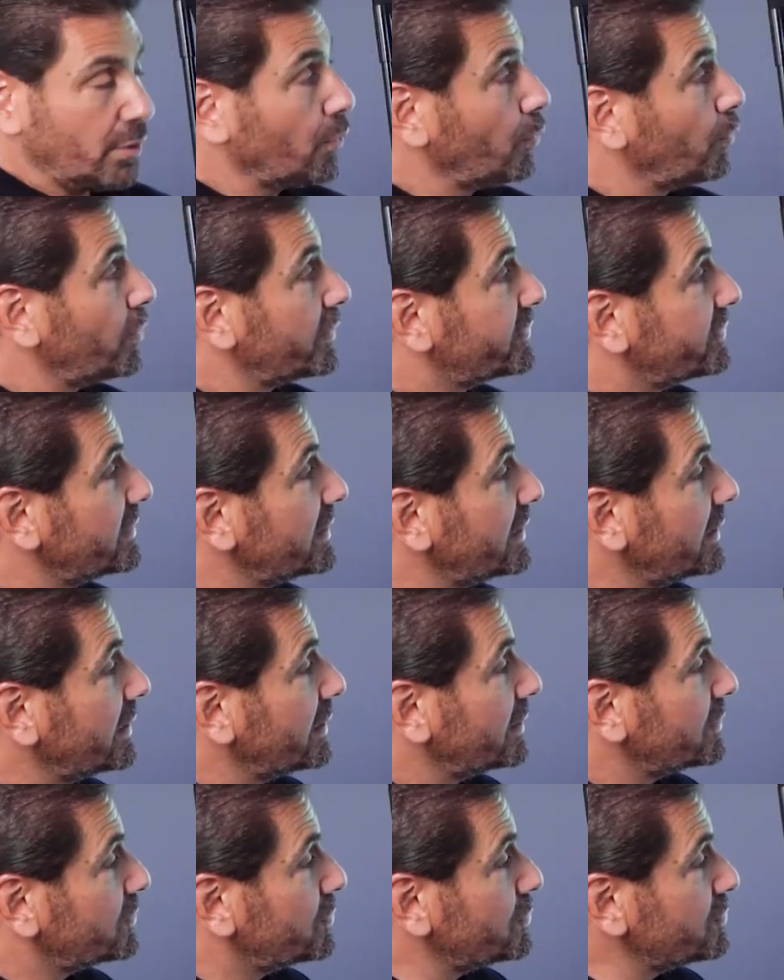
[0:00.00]
with
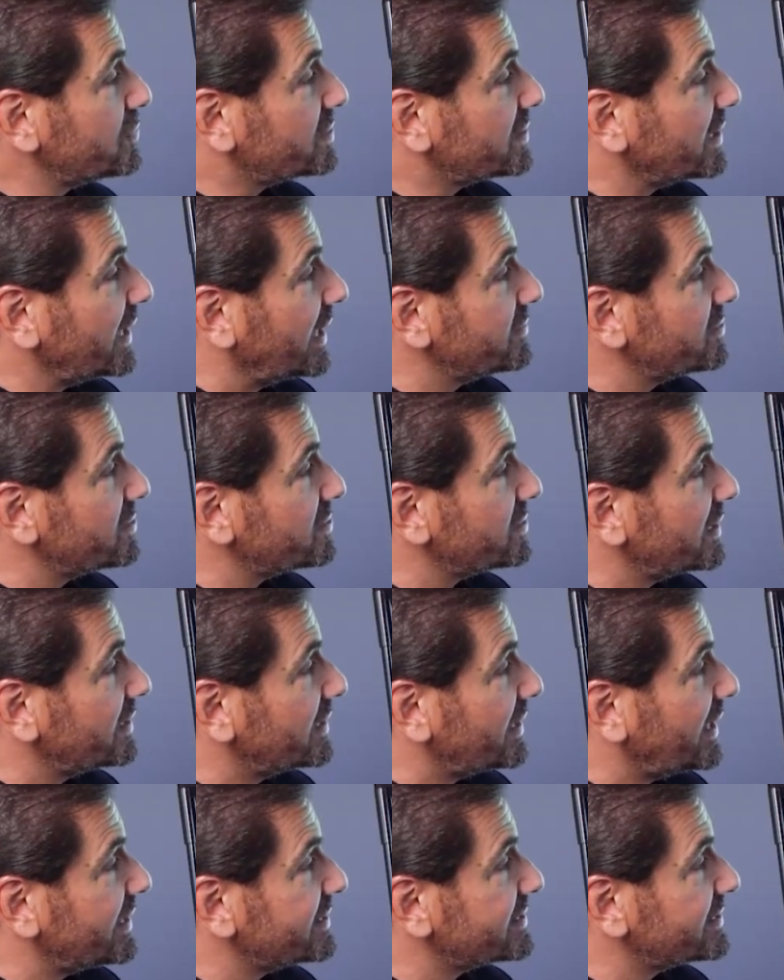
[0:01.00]
the 2 stages in
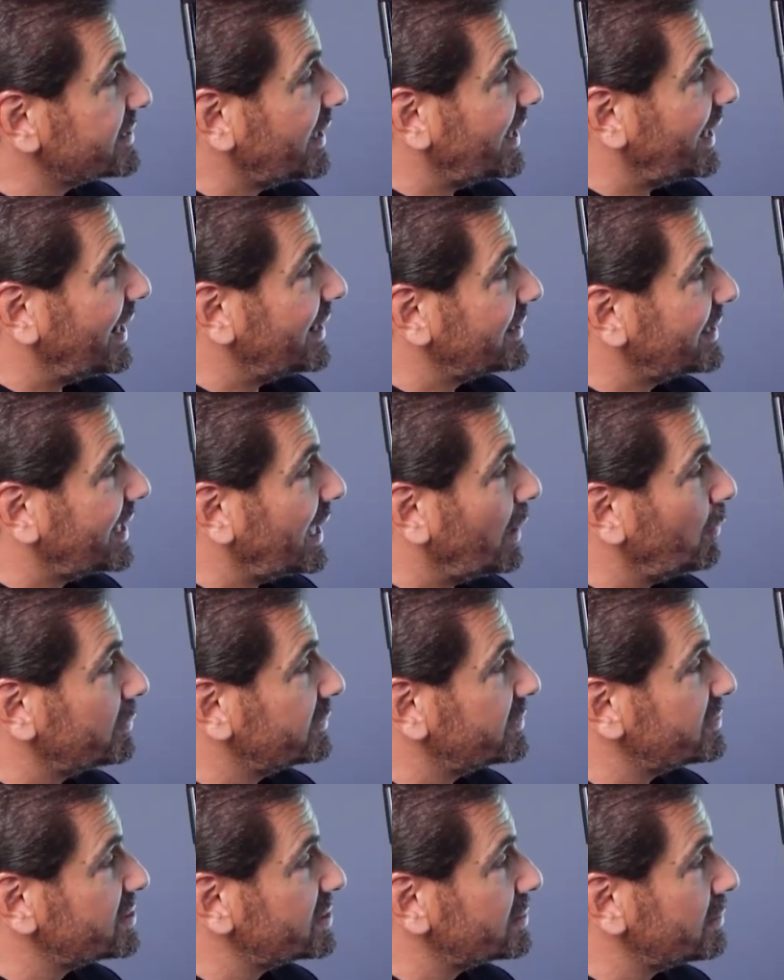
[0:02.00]
cascade, again
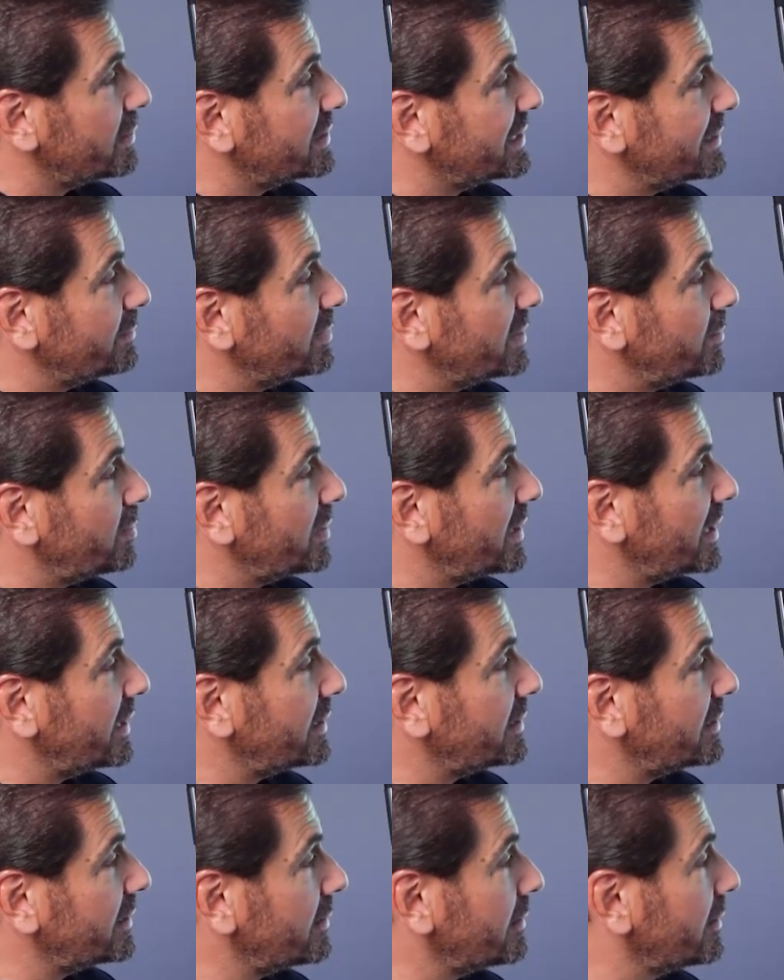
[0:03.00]
with the 0 dB pad
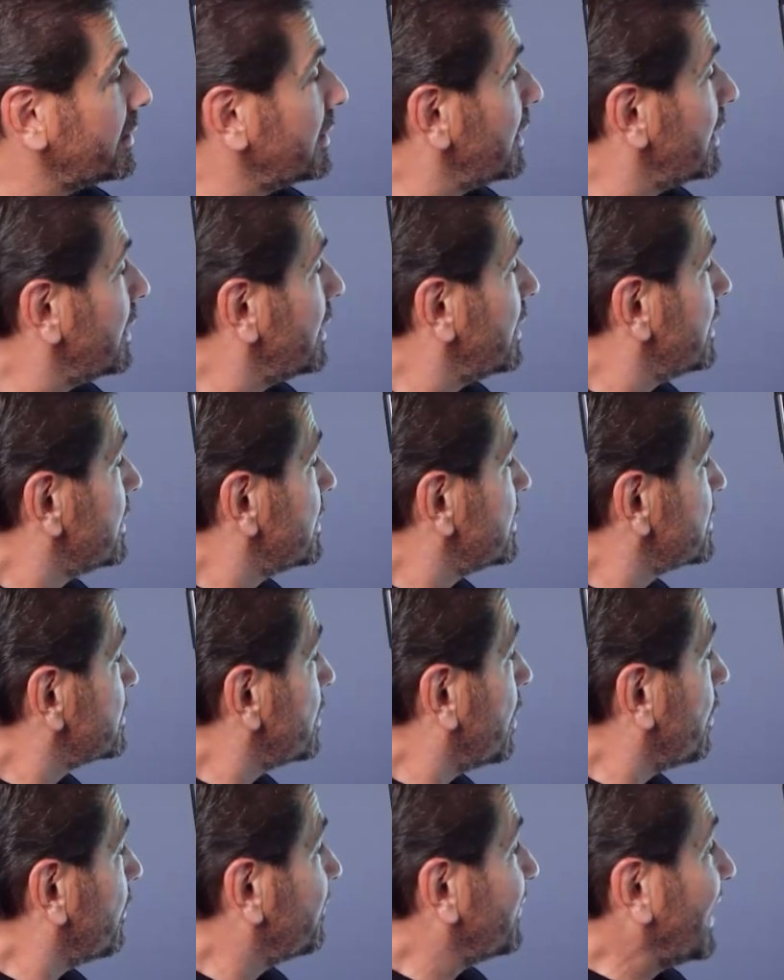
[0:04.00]
here.
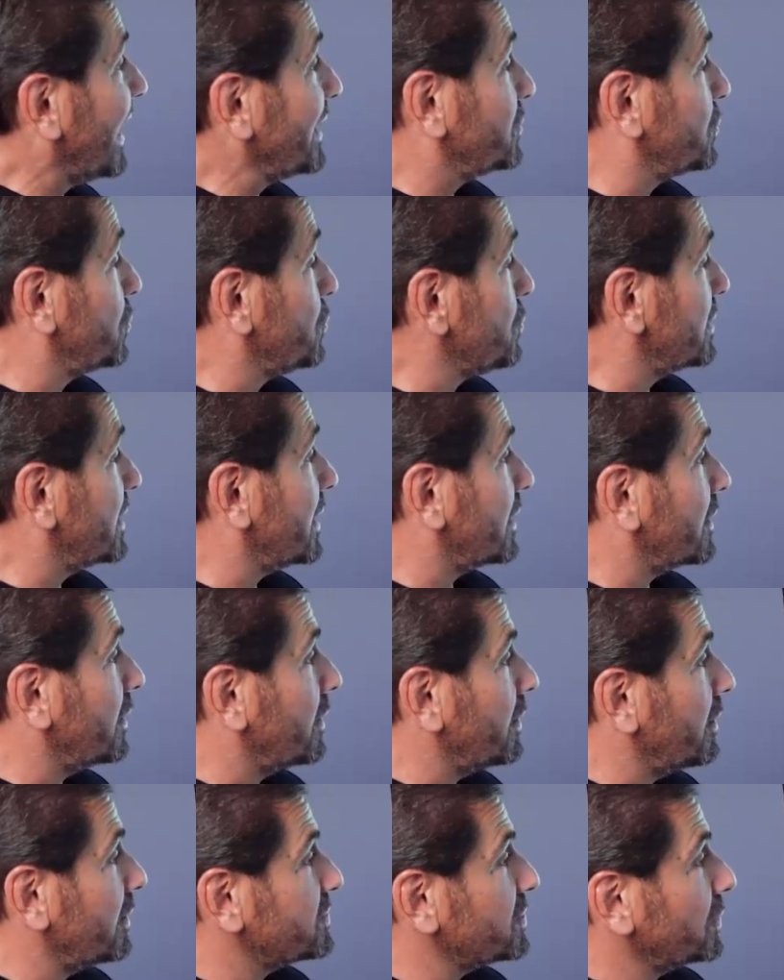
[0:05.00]
So at 2
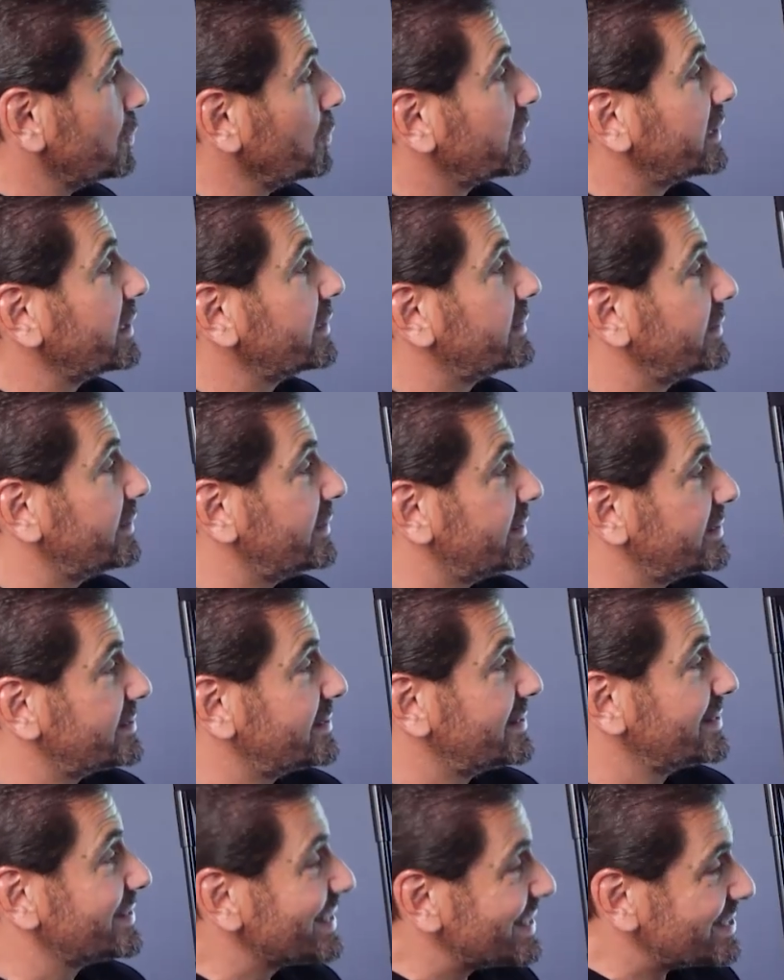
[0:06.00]
gigahertz, look at
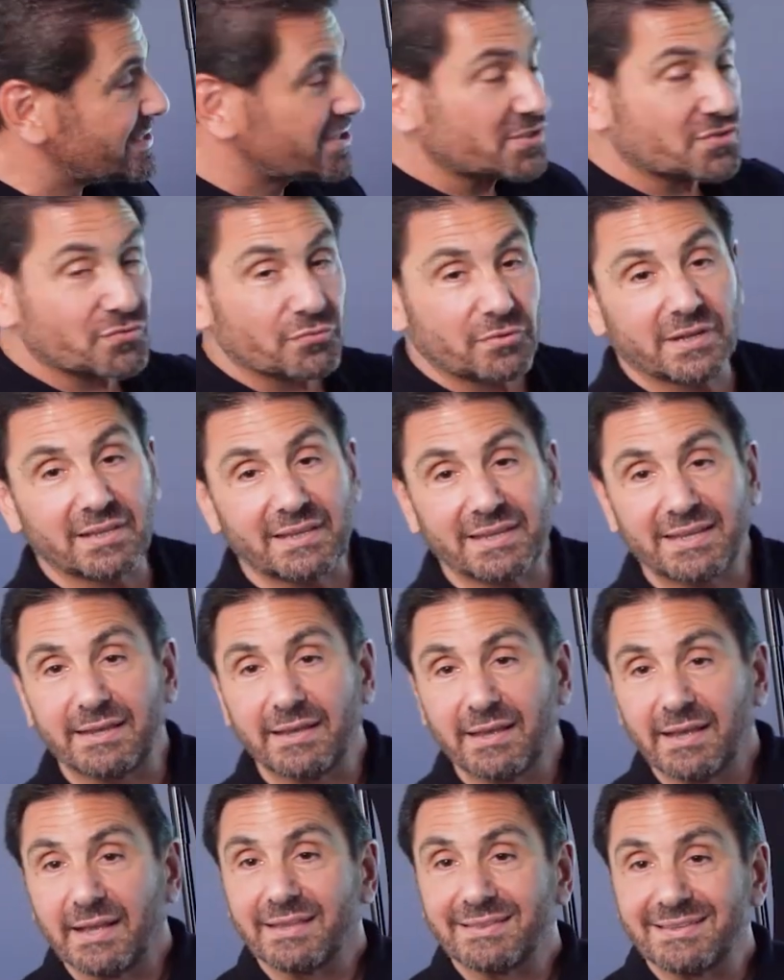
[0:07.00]
this. This is really
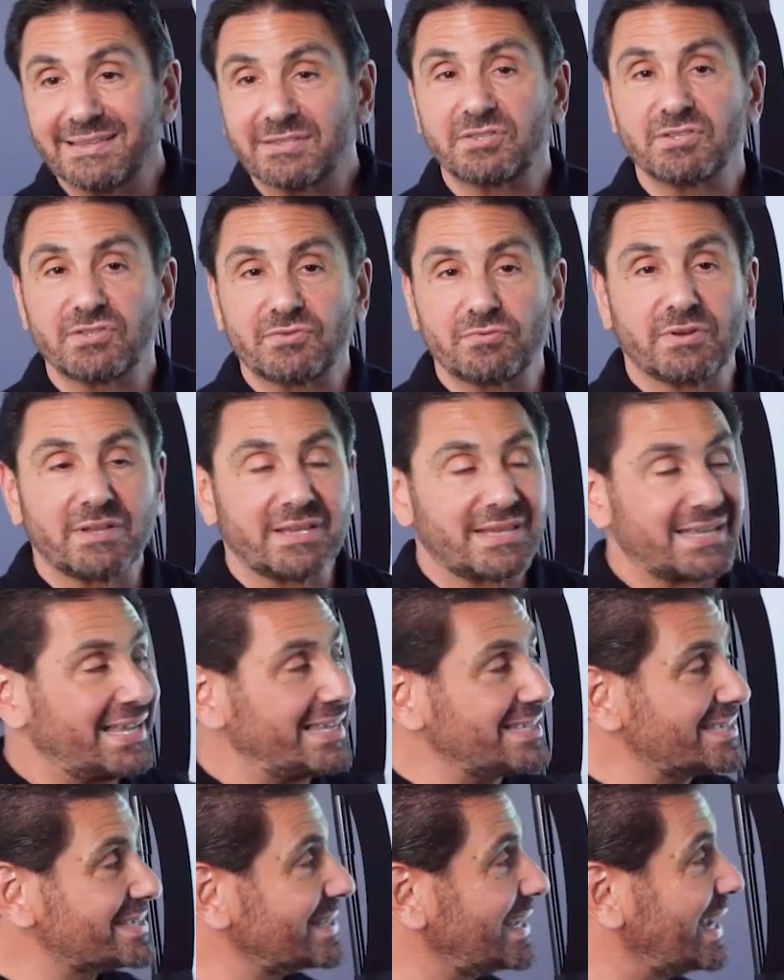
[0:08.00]

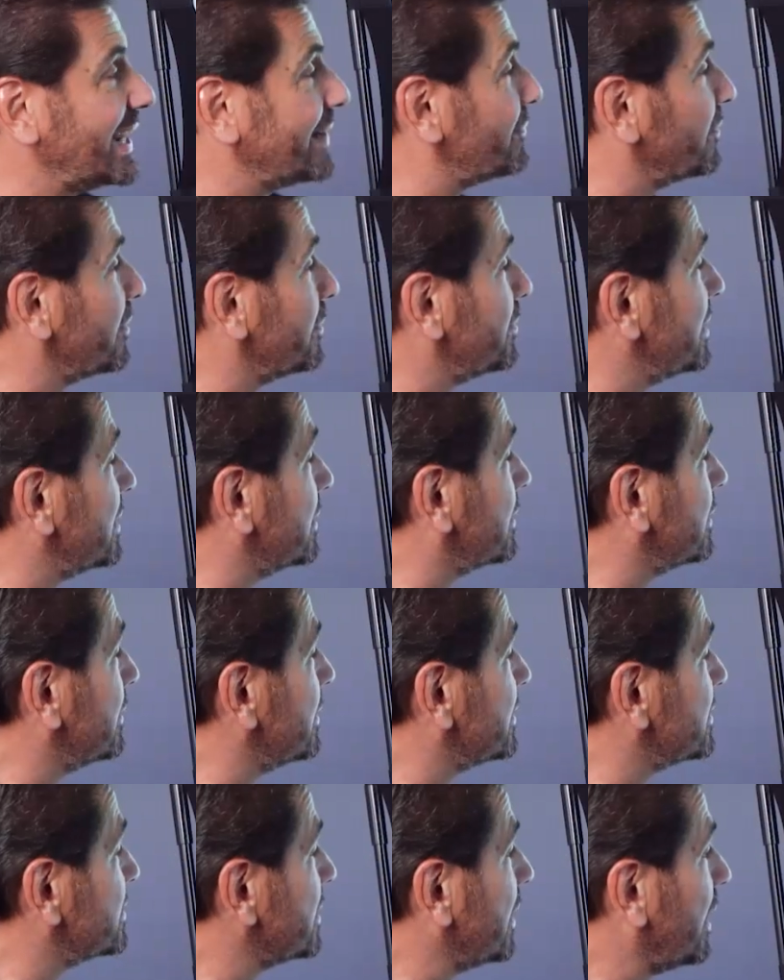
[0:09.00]
insightful
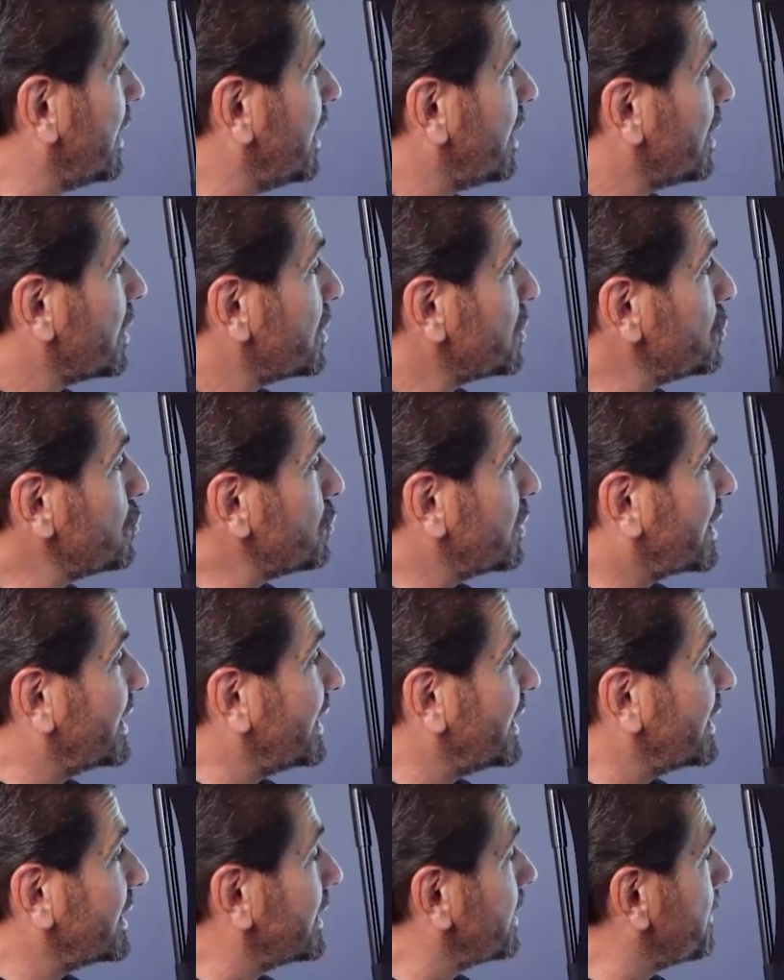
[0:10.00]
because you are
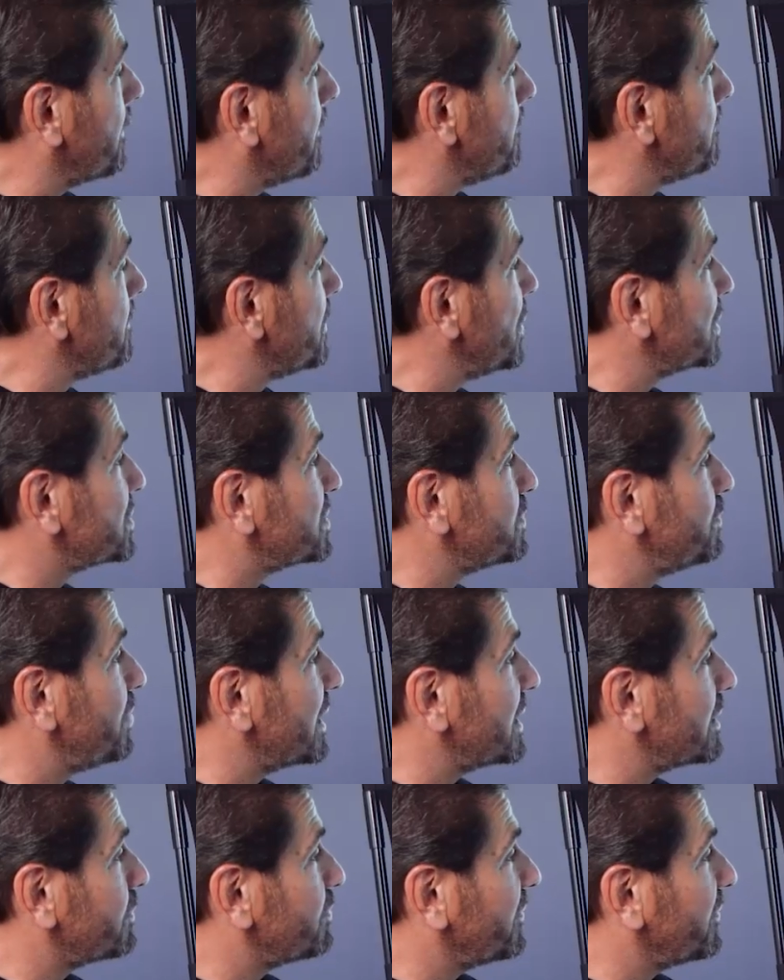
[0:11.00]
getting much better